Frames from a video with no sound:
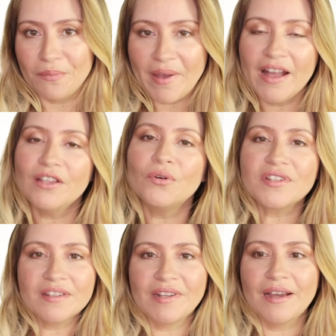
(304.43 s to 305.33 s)
to bed, or
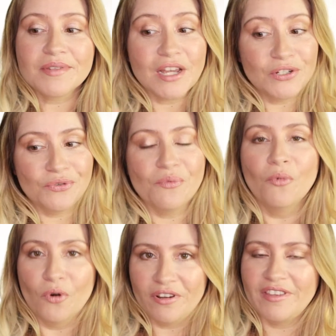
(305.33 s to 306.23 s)
sometimes I do
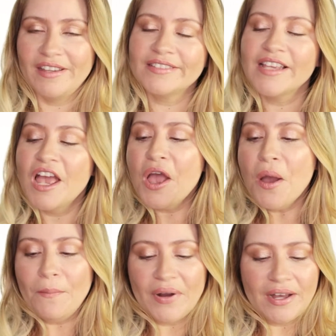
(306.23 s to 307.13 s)
more things.
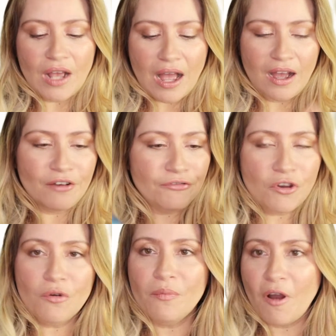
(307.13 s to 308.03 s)
But a
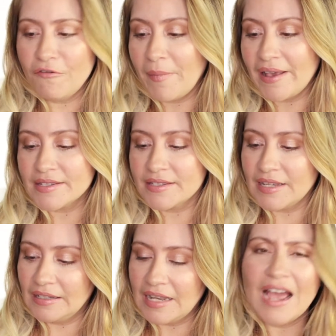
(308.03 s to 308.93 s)
few of the masks
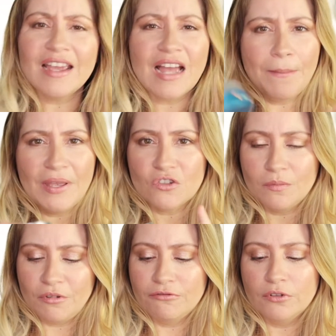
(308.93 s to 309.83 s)
I like, I
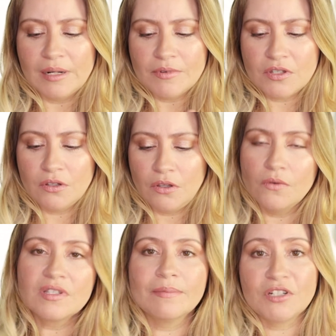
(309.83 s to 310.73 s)
mentioned before, I'm still
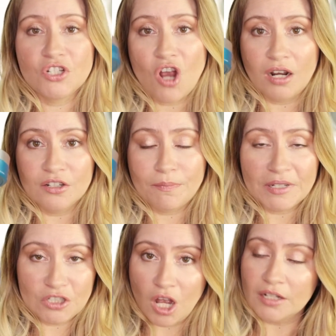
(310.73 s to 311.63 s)
use the
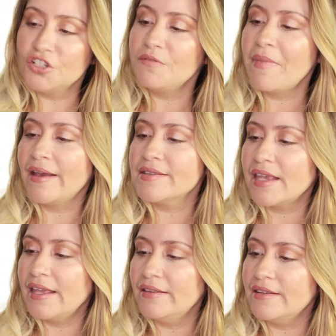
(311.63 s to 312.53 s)
Patchouli
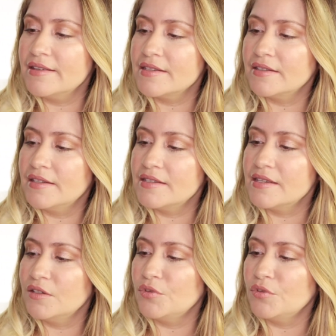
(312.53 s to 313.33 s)
mask, and this is the